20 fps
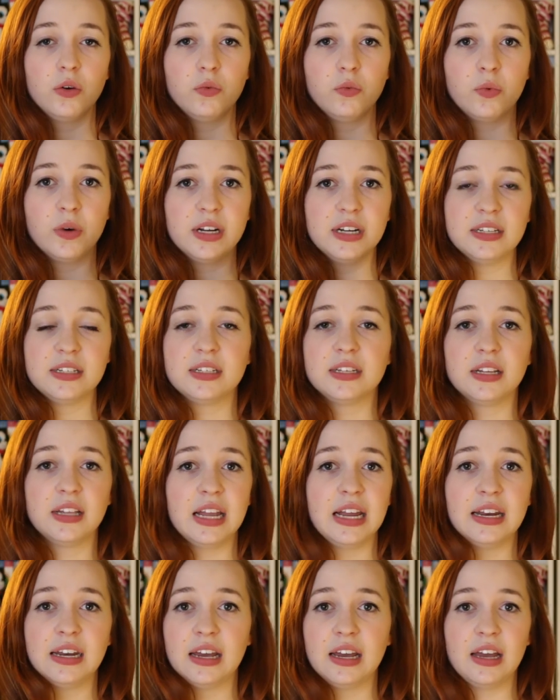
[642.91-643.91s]
one is
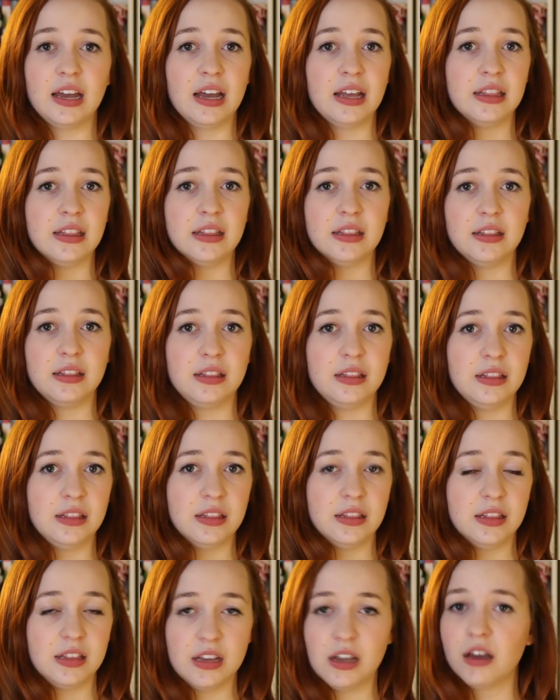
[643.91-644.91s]
Delana and
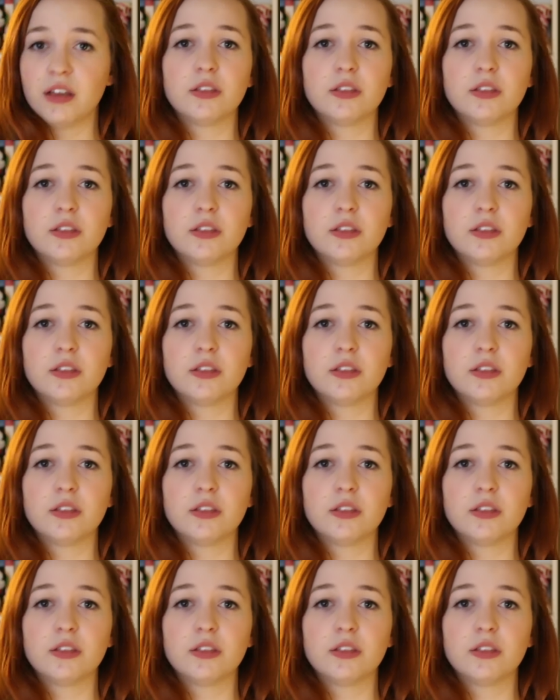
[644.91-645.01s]
the